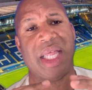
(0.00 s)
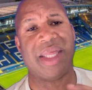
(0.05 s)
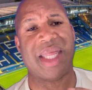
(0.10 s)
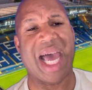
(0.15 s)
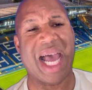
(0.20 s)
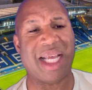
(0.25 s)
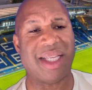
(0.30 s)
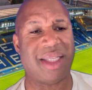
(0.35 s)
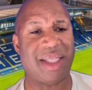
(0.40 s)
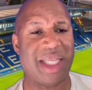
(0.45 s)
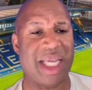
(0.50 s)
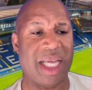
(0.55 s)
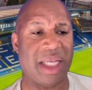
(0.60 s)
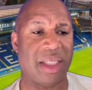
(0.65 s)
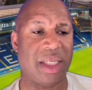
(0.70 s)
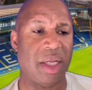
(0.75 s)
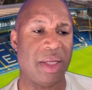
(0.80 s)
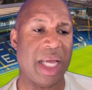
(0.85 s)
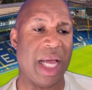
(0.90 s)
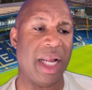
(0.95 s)
that's
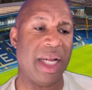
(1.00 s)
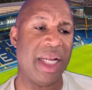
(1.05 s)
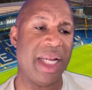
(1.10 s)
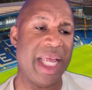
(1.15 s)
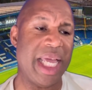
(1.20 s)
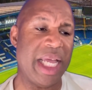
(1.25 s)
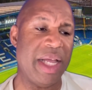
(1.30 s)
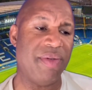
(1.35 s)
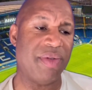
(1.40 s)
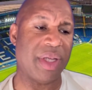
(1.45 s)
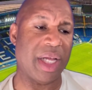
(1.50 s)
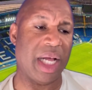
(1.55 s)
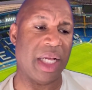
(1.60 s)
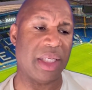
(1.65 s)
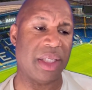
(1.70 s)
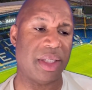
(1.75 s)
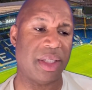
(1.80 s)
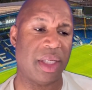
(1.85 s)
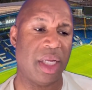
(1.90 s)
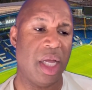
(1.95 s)
it. So that leaves
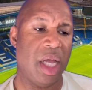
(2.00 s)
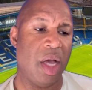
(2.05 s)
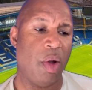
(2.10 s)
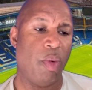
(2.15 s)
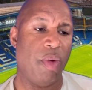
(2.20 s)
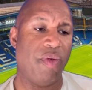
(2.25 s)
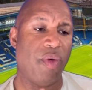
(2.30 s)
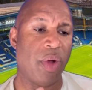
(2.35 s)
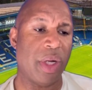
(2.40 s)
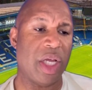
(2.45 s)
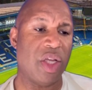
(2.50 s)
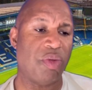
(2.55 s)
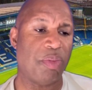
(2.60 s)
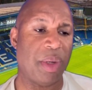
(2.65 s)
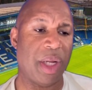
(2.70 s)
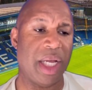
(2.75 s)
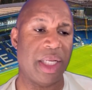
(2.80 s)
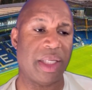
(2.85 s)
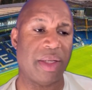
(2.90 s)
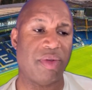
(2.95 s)
us with all those
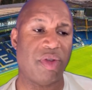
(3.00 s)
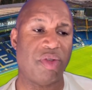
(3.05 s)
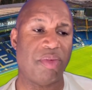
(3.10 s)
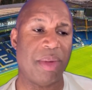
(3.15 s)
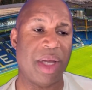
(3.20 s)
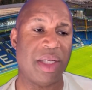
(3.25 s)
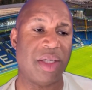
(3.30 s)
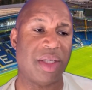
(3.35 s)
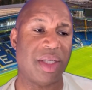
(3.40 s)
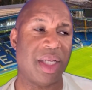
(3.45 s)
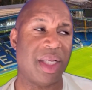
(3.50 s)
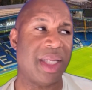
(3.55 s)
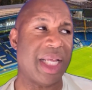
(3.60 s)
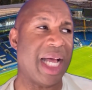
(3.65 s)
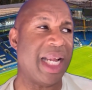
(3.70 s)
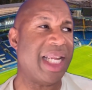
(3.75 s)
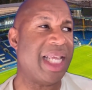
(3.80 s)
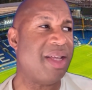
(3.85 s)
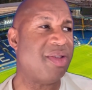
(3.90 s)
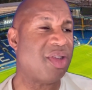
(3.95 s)
players I just mentioned,
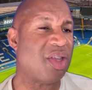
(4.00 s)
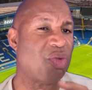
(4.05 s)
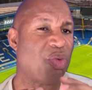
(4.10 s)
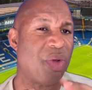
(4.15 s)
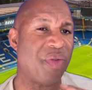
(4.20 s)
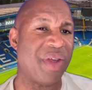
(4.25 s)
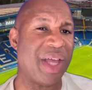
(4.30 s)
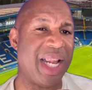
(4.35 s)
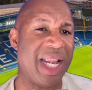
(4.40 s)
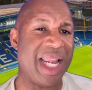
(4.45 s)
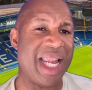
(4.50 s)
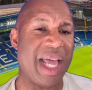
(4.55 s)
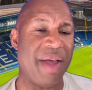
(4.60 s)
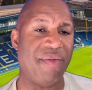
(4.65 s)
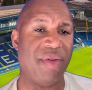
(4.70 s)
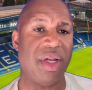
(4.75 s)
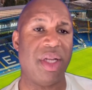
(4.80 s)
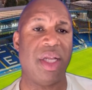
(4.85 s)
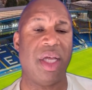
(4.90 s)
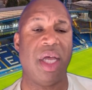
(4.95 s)
that leaves us with
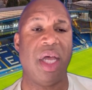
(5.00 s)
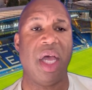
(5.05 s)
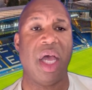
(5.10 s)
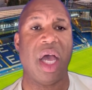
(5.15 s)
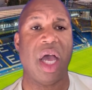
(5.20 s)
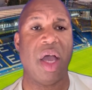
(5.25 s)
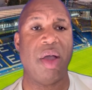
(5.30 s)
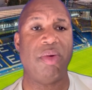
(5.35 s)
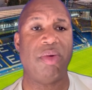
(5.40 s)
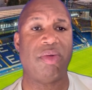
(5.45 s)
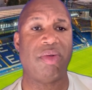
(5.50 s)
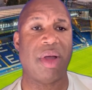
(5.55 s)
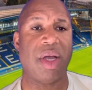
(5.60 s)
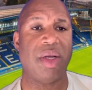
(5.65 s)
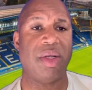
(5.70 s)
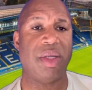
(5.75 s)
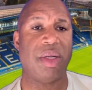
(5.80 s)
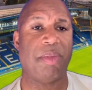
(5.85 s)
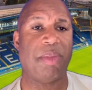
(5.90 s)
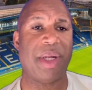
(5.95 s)
11
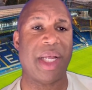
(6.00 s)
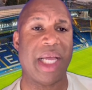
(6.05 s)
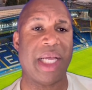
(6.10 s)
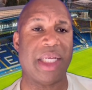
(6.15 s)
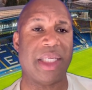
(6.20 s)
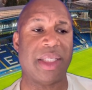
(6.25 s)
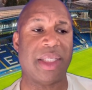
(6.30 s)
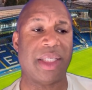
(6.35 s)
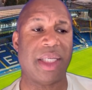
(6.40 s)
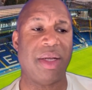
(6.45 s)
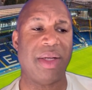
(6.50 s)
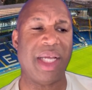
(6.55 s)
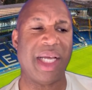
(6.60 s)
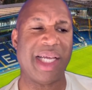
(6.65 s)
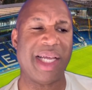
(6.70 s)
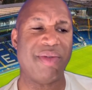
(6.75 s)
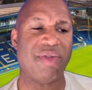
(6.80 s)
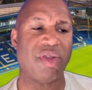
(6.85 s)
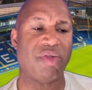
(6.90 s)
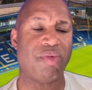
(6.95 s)
homegrown players. So
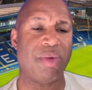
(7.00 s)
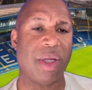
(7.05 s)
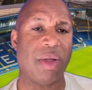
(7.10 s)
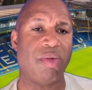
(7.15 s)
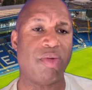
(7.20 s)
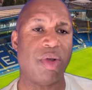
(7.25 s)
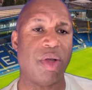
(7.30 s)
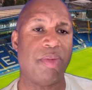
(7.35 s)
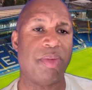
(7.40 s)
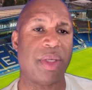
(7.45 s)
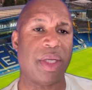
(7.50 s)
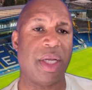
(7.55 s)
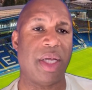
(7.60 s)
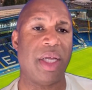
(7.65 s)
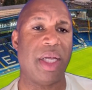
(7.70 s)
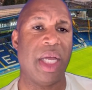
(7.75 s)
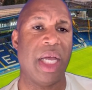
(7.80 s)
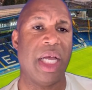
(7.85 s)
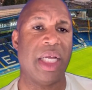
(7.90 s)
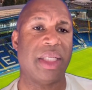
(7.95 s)
that gives us wriggle room
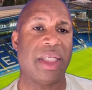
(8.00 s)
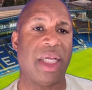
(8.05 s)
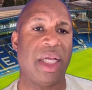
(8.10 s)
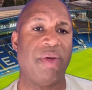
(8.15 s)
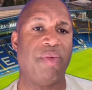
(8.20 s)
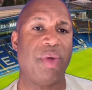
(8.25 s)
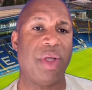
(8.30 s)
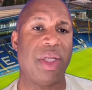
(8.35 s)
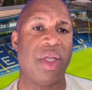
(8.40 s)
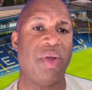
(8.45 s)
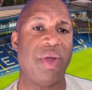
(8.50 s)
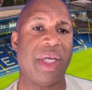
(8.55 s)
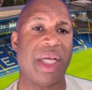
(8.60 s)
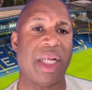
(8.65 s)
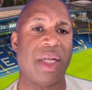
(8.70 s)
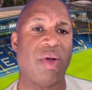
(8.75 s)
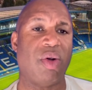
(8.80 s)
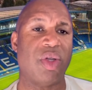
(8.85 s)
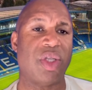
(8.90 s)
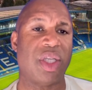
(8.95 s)
today. So if we do
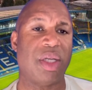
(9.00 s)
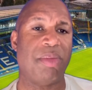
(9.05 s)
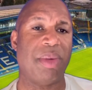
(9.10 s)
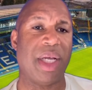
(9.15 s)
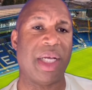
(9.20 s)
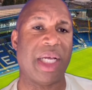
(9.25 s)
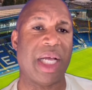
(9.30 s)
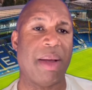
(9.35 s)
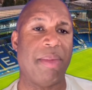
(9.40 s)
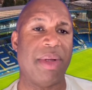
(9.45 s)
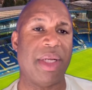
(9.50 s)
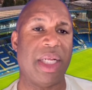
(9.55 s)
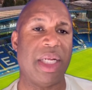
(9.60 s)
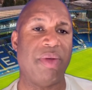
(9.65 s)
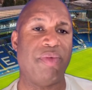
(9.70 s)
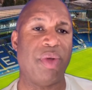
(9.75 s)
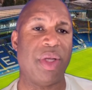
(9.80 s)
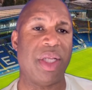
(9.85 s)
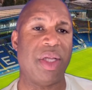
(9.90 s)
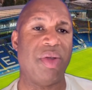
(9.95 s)
get an Oshimen coming in,
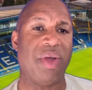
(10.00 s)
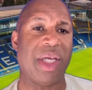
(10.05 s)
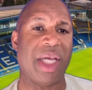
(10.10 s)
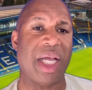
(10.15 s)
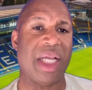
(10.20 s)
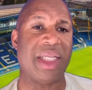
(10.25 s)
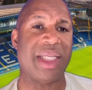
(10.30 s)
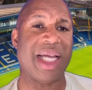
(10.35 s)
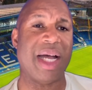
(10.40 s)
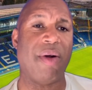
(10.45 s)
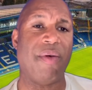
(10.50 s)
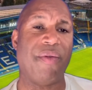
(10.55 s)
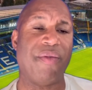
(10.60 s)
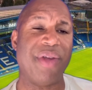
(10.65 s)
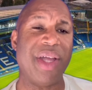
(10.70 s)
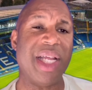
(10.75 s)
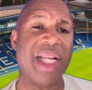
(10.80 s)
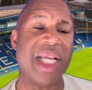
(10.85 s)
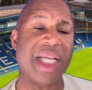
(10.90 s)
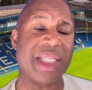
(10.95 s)
if we do get a João
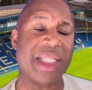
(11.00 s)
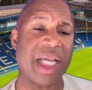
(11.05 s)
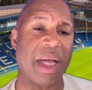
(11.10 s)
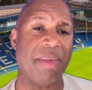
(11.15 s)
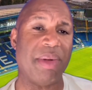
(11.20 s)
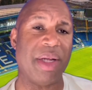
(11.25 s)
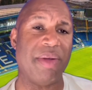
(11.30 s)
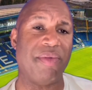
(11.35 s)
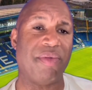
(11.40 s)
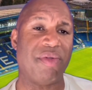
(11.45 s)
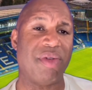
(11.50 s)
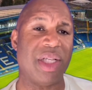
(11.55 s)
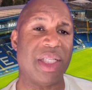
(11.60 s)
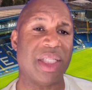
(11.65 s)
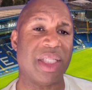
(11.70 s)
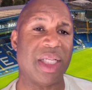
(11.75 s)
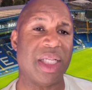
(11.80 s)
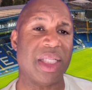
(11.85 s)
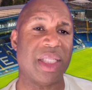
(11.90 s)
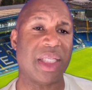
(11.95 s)
Félix coming in, for
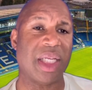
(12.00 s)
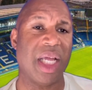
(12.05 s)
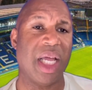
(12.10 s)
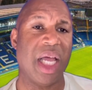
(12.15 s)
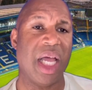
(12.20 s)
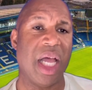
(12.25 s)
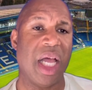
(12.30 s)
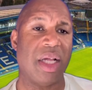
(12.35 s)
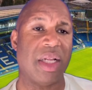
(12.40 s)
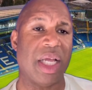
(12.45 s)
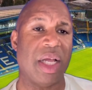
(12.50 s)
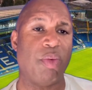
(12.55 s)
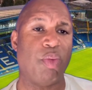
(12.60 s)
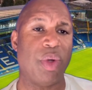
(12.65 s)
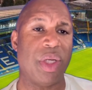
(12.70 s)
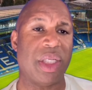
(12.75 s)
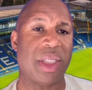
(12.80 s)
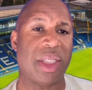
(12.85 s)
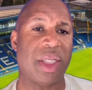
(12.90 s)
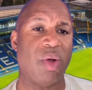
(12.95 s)
instance, then
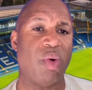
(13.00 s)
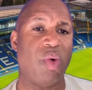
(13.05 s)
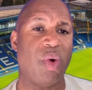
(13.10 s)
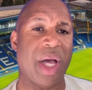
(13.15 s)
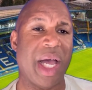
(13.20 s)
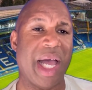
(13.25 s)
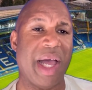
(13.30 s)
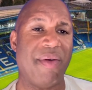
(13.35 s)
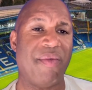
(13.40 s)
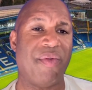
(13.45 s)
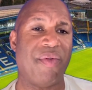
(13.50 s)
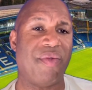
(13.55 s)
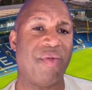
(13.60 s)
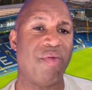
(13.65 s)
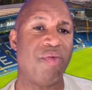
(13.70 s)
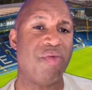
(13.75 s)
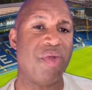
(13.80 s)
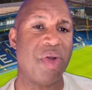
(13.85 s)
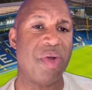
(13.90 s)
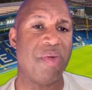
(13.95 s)
we still have
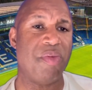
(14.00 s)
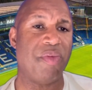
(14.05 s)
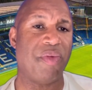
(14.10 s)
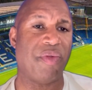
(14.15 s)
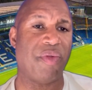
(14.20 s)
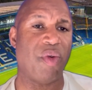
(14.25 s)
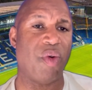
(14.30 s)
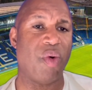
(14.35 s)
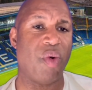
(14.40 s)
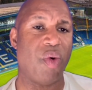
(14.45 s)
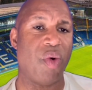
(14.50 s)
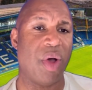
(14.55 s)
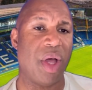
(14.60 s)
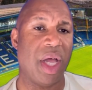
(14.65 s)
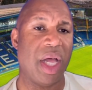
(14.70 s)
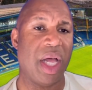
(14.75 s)
room for